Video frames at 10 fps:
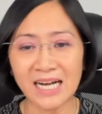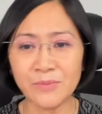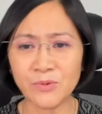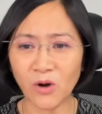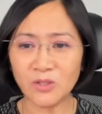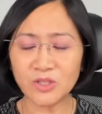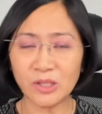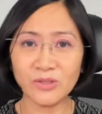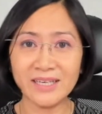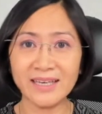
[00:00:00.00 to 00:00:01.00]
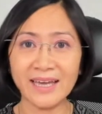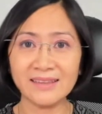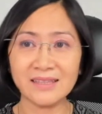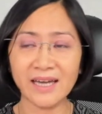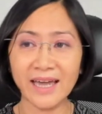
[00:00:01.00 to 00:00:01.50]
I um, mean, we're also looking
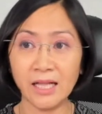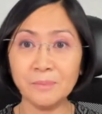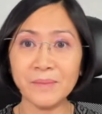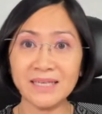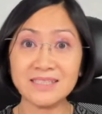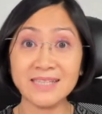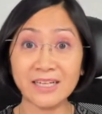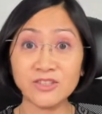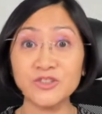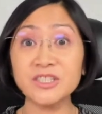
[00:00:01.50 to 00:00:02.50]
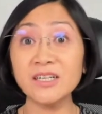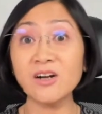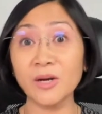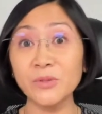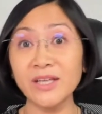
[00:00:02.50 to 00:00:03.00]
at uh, helping sectors
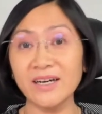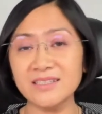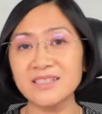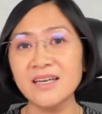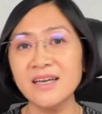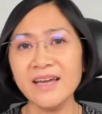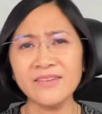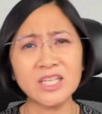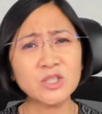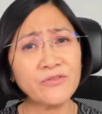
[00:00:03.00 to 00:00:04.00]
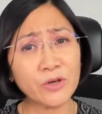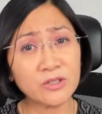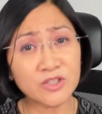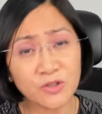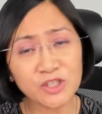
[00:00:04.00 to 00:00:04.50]
decarbonize, and that's why for
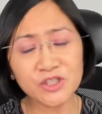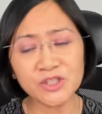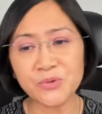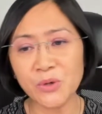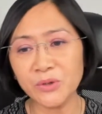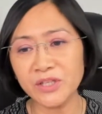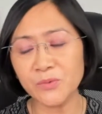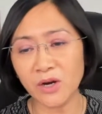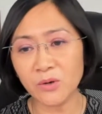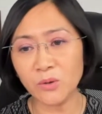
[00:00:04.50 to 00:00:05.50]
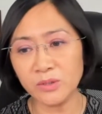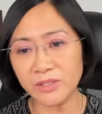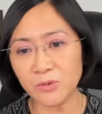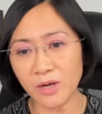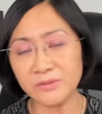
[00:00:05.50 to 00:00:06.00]
construction and road, and we are
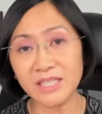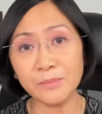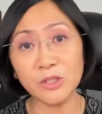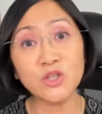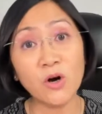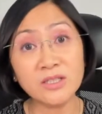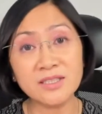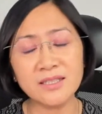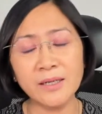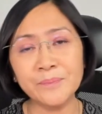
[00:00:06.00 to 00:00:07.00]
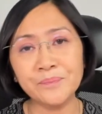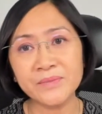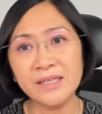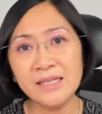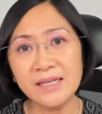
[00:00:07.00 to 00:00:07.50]
holding roundtable talks um,
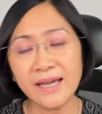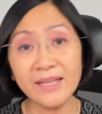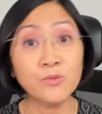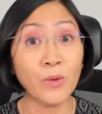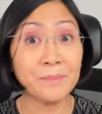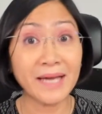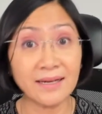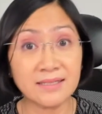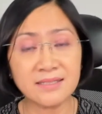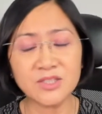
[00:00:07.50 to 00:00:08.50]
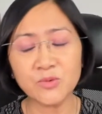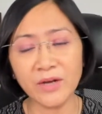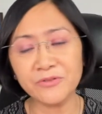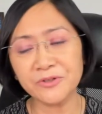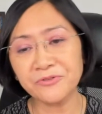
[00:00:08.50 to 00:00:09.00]
and webcasts as
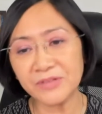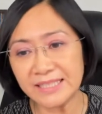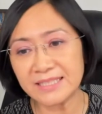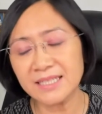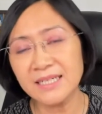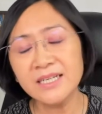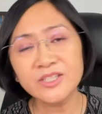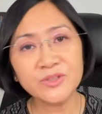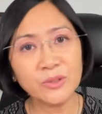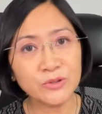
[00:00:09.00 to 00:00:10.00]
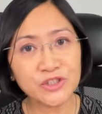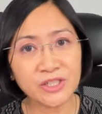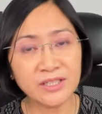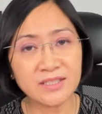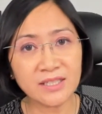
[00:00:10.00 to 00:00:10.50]
well for fleet
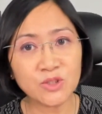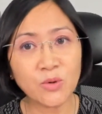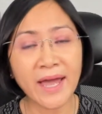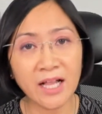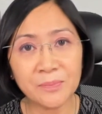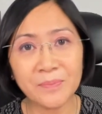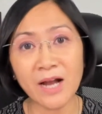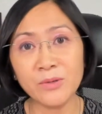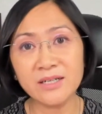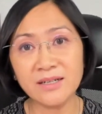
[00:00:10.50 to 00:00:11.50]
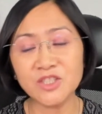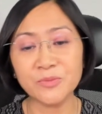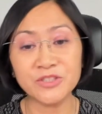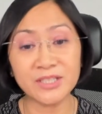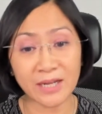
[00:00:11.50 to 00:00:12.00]
solutions that help our
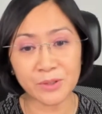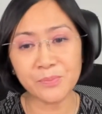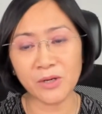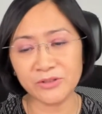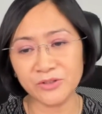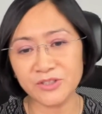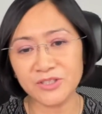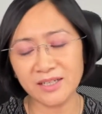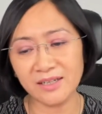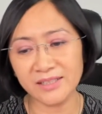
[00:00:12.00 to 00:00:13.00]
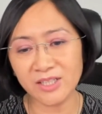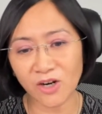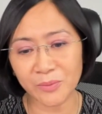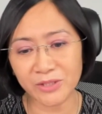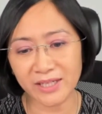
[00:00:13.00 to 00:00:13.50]
customers and our partners uh,
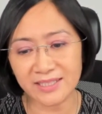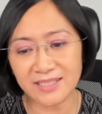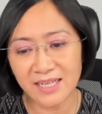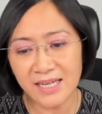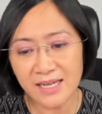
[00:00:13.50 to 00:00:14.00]
decarbonize.